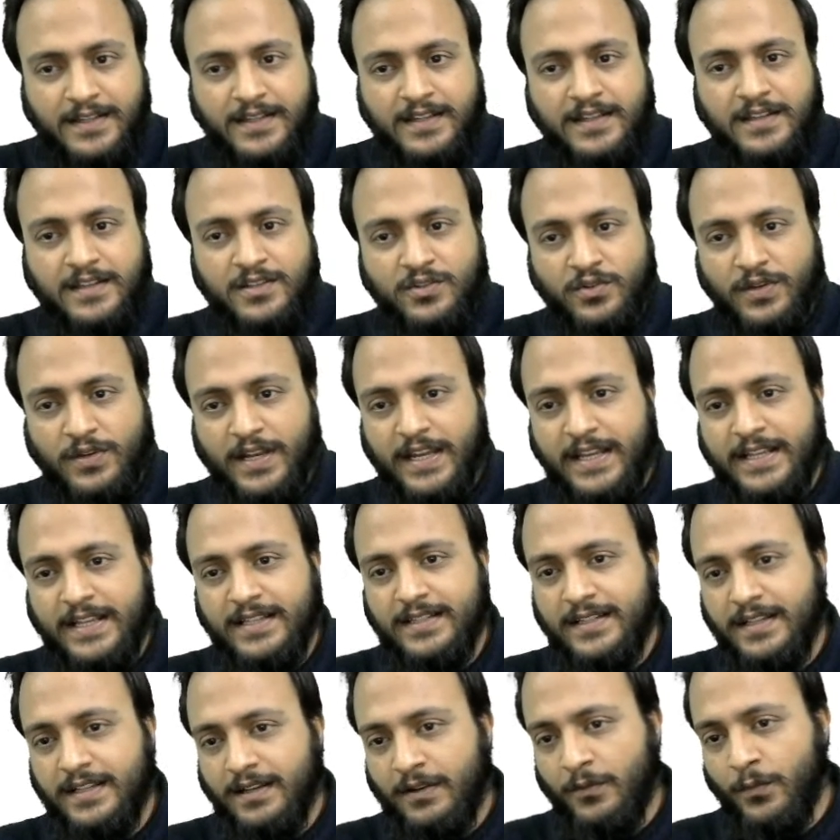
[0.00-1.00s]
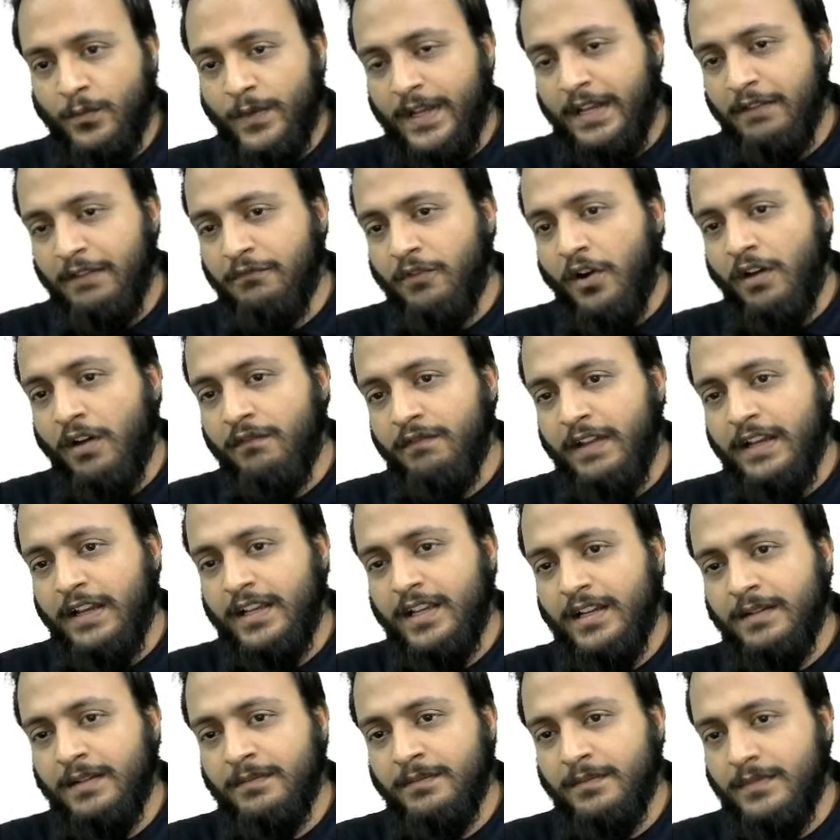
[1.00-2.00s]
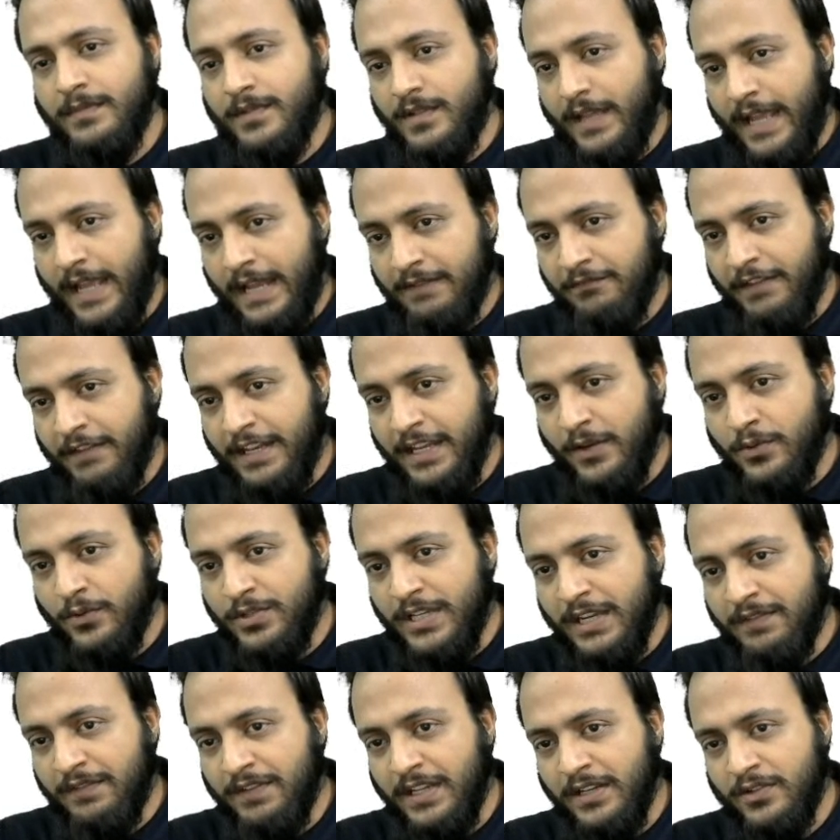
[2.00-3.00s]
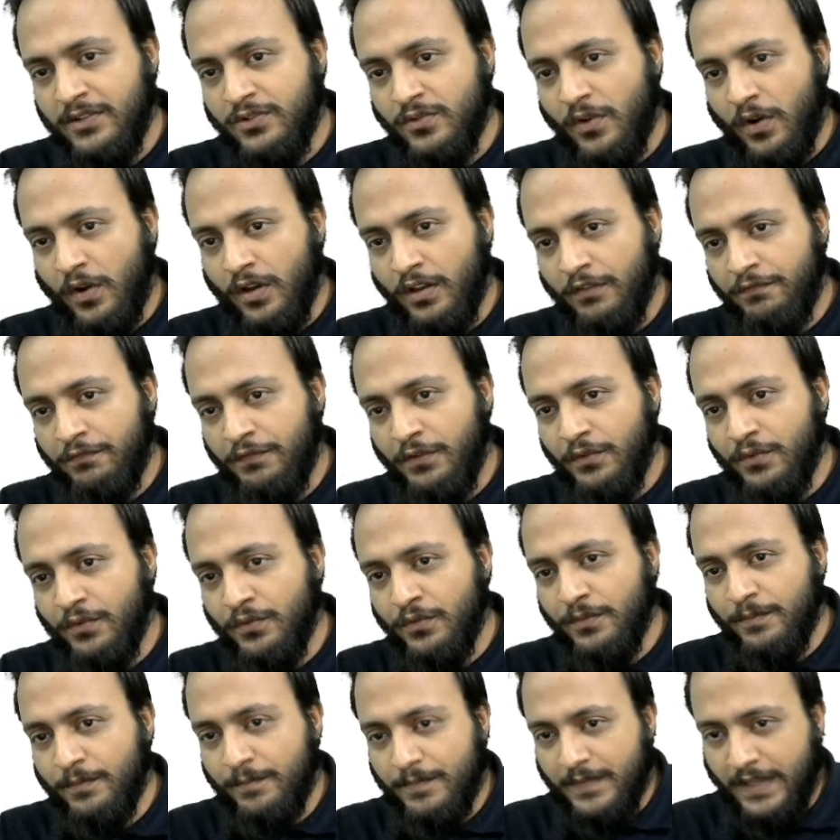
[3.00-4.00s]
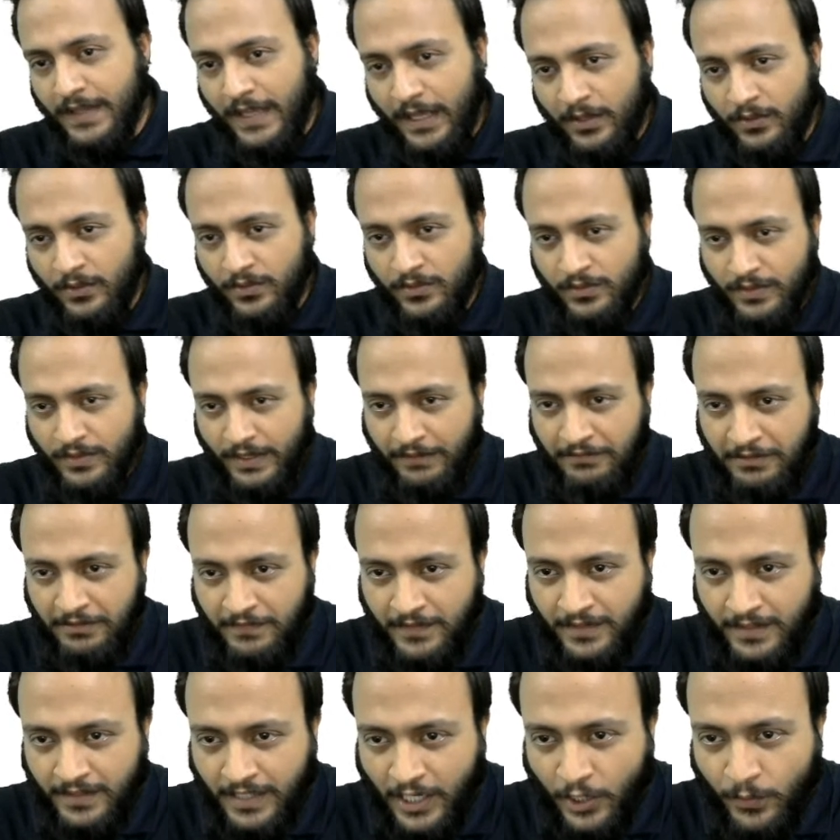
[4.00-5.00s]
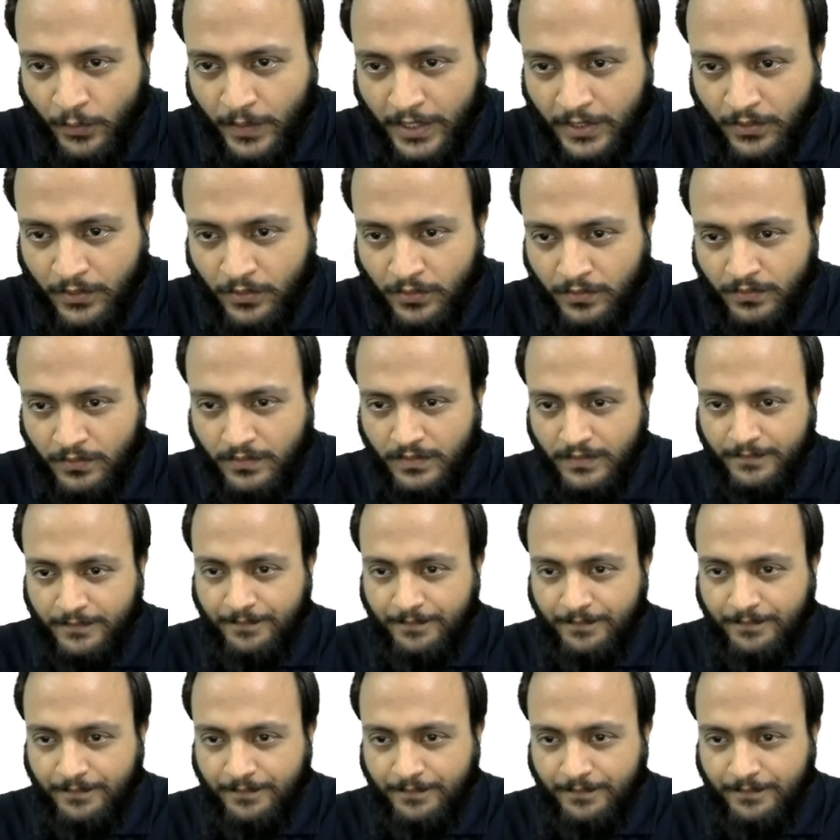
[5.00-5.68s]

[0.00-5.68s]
so guys, a very warm welcome and very good evening to all of you. Hello everyone, how are you?